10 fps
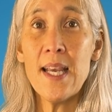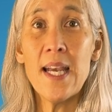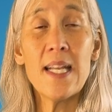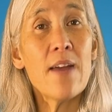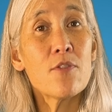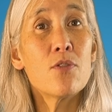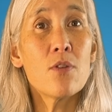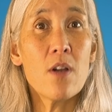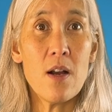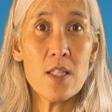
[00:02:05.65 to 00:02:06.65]
and have to do a
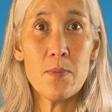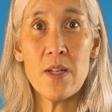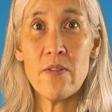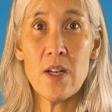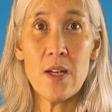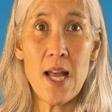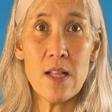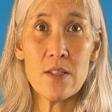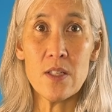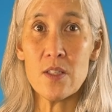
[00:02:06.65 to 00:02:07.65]
cost-benefit
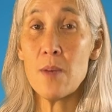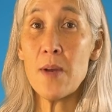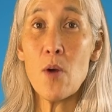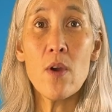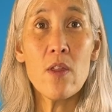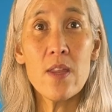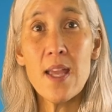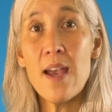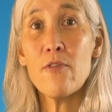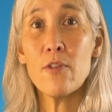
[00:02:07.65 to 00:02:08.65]
analysis about whether the
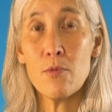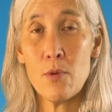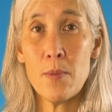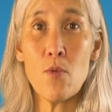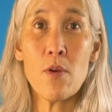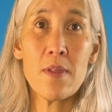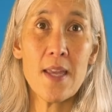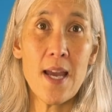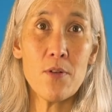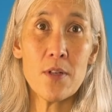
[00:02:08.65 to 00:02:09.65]
effort will be worth
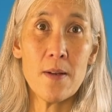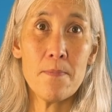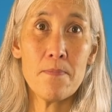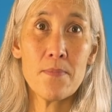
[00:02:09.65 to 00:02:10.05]
the outcome.